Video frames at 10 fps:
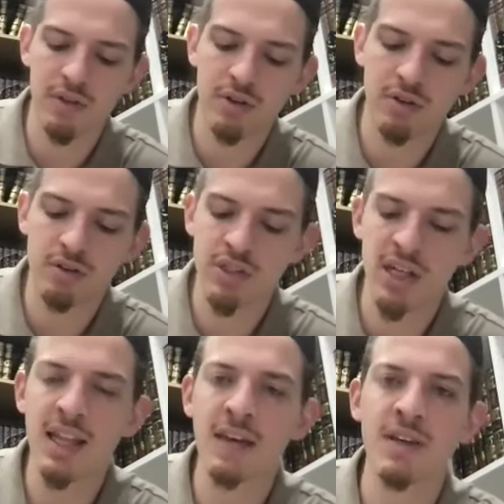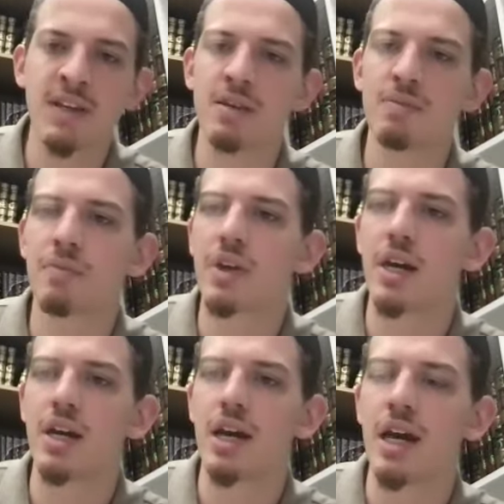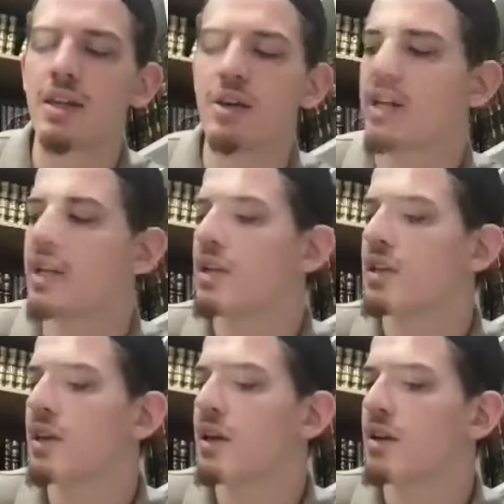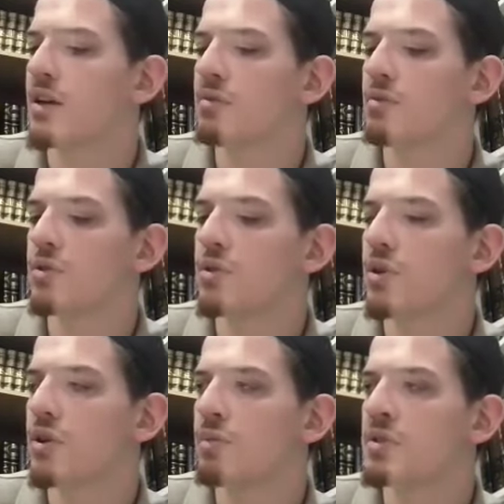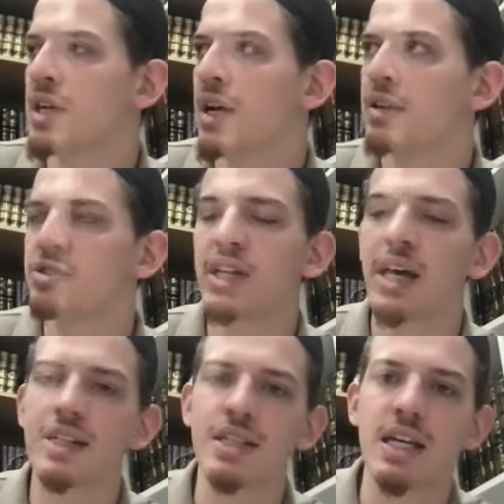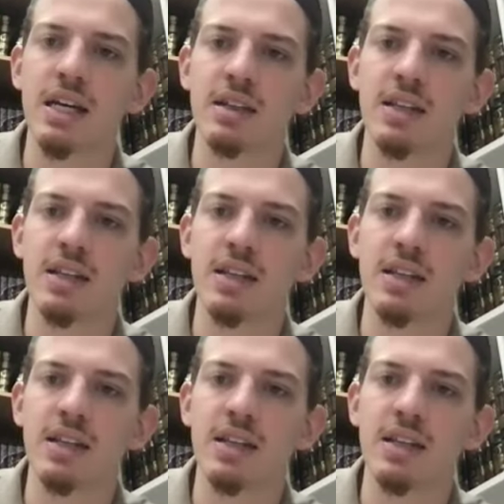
there's khilaf in them, and they're masail ijtihadiyah.